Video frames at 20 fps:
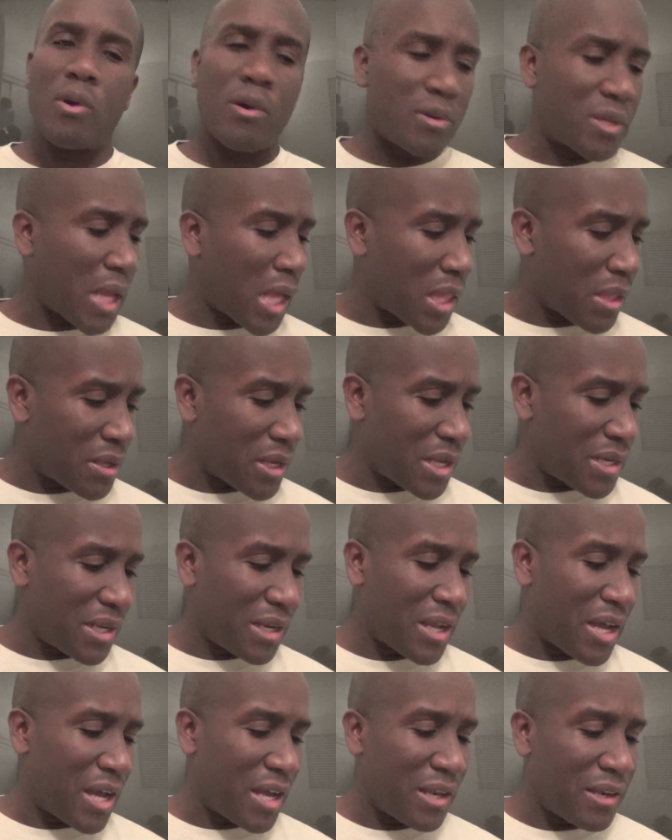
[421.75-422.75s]
all
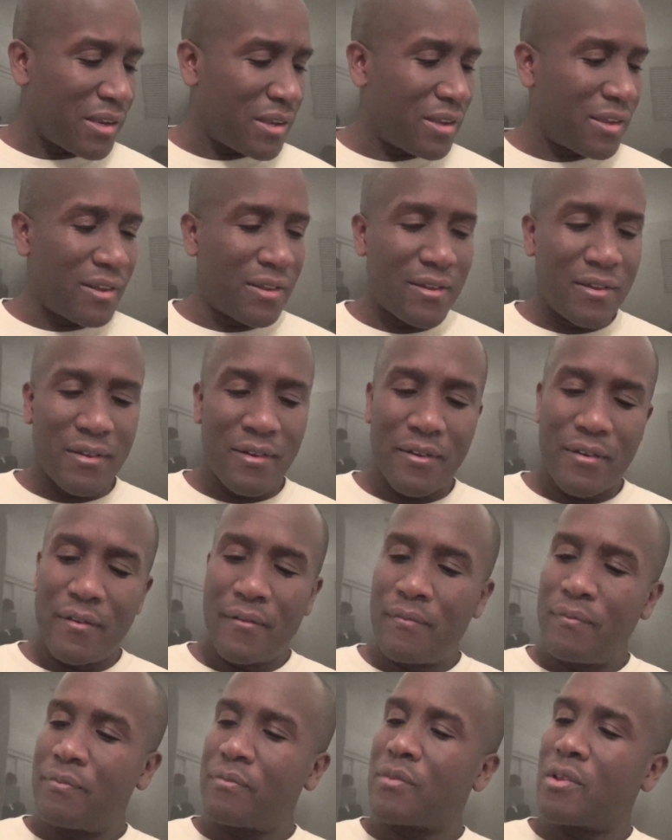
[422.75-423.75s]
$1.99.
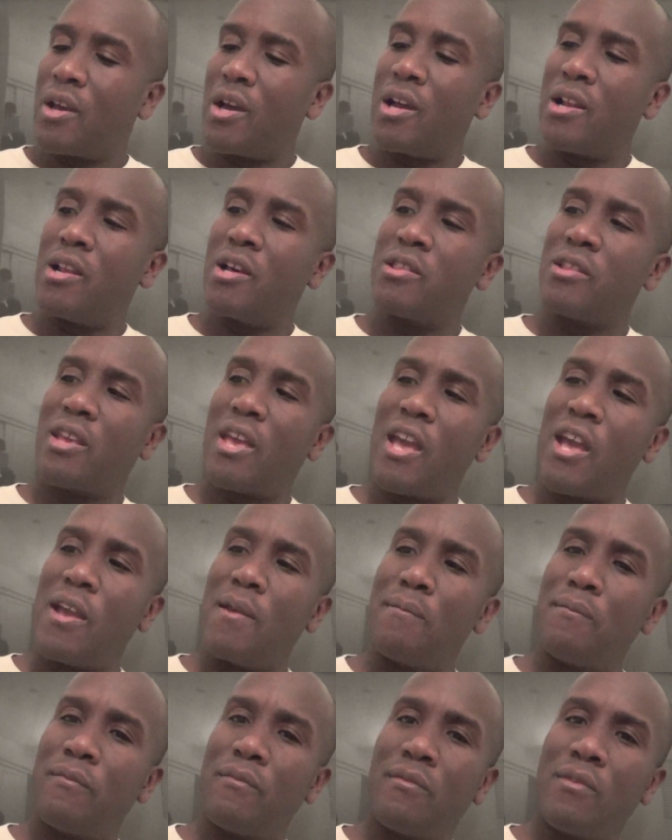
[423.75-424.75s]
Another
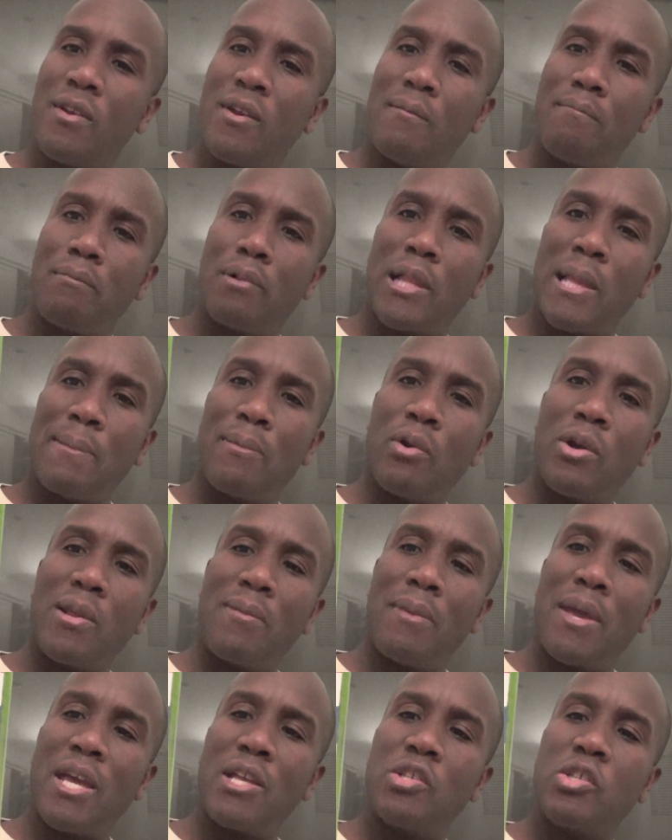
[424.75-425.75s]
game, Playboy the
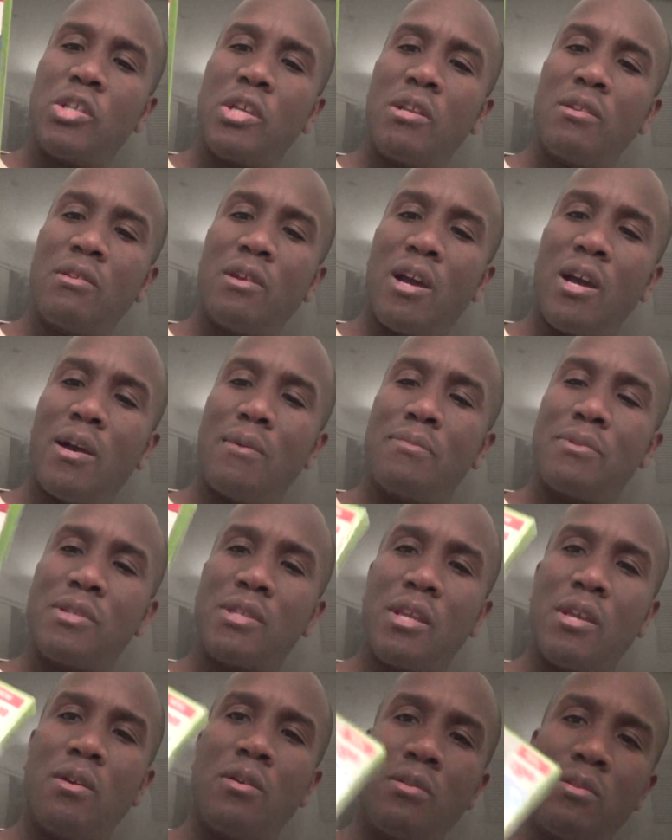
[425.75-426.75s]
Mansion,
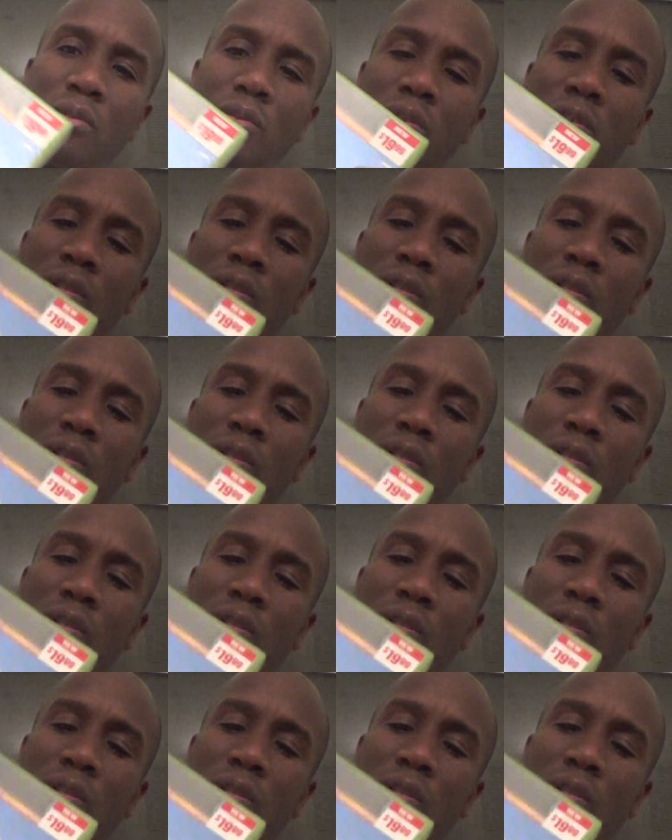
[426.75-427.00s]
sealed. It